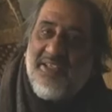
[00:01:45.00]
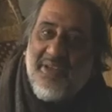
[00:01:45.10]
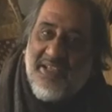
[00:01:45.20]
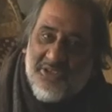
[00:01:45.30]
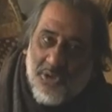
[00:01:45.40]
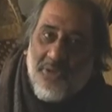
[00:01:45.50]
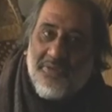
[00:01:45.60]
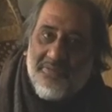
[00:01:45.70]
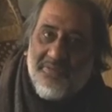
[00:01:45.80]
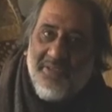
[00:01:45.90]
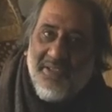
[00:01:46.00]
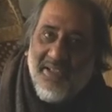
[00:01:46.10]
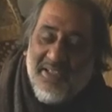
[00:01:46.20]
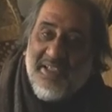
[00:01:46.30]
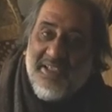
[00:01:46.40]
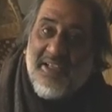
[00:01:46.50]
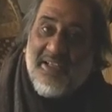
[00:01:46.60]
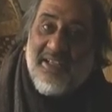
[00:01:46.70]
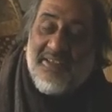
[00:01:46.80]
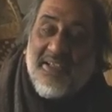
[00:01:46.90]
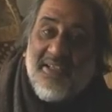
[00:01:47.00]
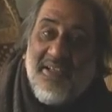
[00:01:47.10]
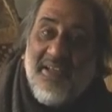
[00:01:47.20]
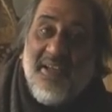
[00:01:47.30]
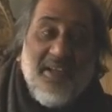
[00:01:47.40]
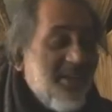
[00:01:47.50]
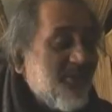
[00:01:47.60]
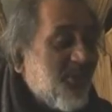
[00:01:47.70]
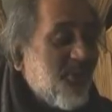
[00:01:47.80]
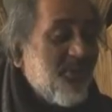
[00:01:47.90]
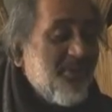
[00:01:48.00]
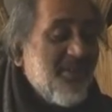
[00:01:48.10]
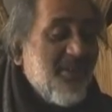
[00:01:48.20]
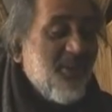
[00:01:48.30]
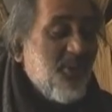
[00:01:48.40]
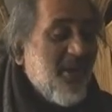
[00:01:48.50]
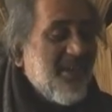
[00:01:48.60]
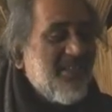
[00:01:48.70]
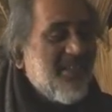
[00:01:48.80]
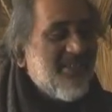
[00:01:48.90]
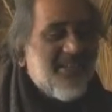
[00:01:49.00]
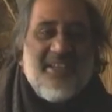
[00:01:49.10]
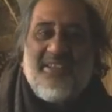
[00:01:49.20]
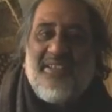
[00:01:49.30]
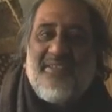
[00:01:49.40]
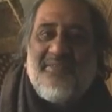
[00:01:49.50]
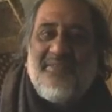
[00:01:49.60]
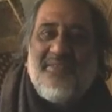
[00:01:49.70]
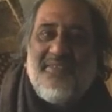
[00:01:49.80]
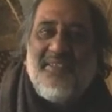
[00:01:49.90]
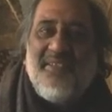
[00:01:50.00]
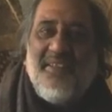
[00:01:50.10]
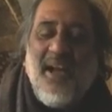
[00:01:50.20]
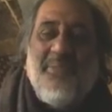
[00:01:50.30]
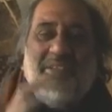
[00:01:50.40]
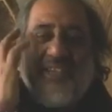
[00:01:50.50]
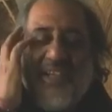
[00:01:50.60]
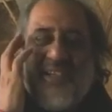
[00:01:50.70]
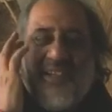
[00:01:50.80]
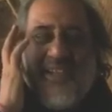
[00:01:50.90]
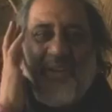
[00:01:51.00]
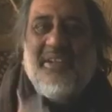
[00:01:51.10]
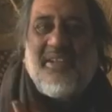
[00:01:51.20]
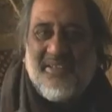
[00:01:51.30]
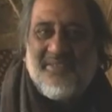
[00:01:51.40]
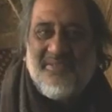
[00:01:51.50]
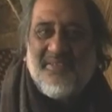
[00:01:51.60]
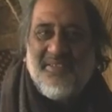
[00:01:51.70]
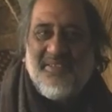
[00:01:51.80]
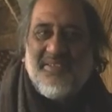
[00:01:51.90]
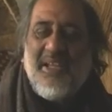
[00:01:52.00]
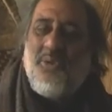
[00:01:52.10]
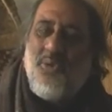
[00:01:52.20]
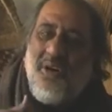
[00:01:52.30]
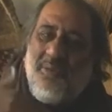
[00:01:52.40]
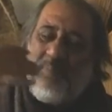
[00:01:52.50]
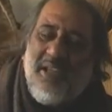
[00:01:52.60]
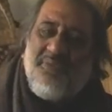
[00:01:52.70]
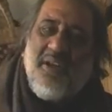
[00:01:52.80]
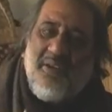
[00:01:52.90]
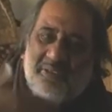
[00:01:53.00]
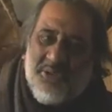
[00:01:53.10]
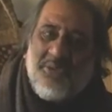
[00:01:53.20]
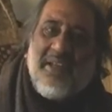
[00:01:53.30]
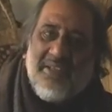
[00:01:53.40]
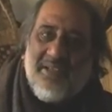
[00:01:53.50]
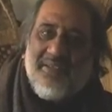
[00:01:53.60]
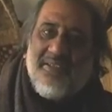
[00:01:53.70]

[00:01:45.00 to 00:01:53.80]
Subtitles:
is very strong in the Indian culture. So look at the construction. I mean, children love it. They go on playing for hours together.